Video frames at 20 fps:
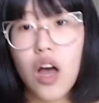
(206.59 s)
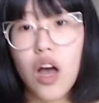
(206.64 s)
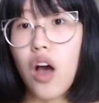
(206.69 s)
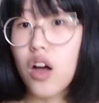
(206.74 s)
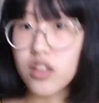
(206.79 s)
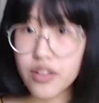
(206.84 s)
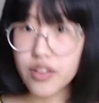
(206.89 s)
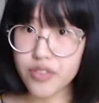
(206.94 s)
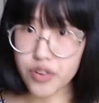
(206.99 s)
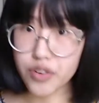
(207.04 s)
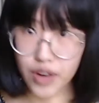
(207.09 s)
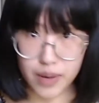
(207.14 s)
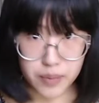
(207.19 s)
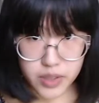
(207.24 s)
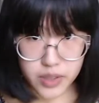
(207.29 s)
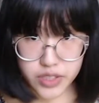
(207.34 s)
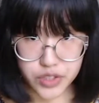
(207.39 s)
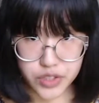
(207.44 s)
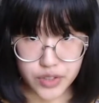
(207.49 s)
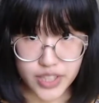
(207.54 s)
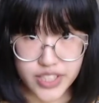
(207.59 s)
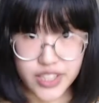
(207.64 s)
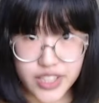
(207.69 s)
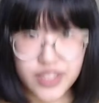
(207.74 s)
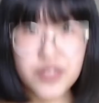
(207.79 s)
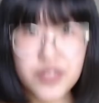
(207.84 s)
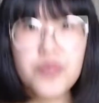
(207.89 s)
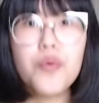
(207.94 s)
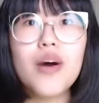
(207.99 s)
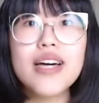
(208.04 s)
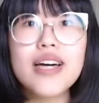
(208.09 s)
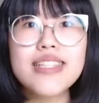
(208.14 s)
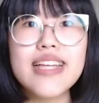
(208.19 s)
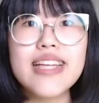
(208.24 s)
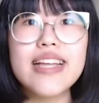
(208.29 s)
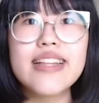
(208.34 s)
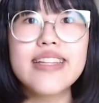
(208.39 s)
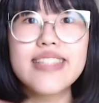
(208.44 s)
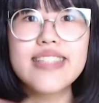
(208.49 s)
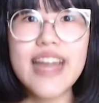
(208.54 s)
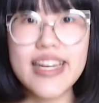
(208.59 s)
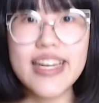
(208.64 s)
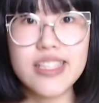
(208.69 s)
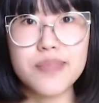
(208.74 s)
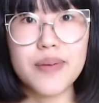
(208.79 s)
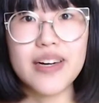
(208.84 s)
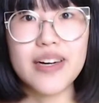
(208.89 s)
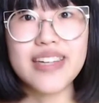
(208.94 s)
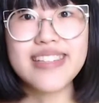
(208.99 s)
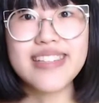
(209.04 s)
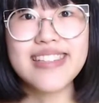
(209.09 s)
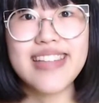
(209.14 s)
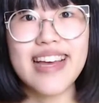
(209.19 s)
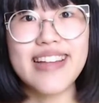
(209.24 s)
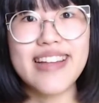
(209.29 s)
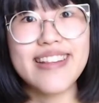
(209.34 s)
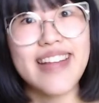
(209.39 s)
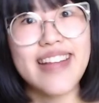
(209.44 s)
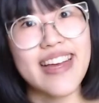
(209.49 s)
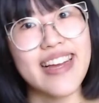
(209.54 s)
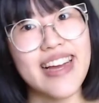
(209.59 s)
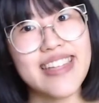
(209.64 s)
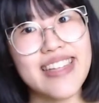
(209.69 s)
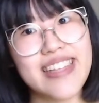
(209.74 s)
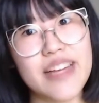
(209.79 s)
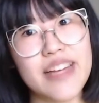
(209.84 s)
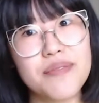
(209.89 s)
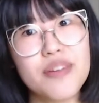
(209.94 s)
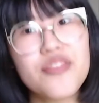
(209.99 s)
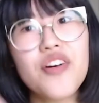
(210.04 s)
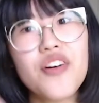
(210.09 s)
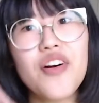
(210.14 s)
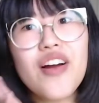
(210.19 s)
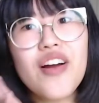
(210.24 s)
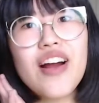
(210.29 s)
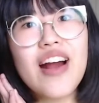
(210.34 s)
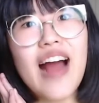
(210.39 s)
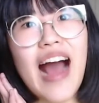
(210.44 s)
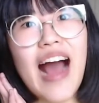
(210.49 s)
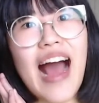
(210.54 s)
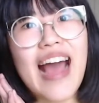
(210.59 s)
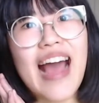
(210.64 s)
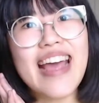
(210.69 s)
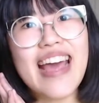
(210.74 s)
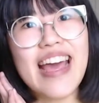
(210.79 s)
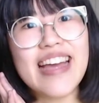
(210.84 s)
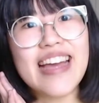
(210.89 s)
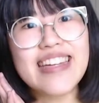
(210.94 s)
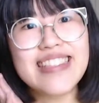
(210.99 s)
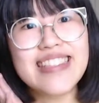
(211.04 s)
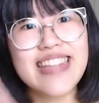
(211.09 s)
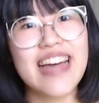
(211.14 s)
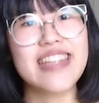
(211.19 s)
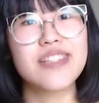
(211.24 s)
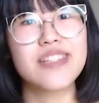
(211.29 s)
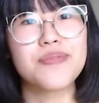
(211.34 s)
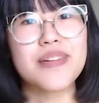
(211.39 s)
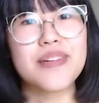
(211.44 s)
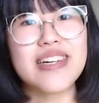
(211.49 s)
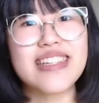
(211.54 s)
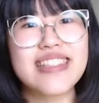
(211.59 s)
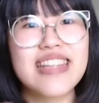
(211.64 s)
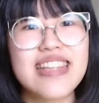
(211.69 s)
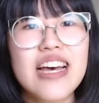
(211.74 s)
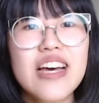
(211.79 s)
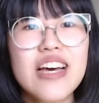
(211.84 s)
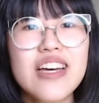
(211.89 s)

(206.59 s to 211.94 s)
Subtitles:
All of the grammar instruction was in the textbooks, and like I said before, I hate textbooks,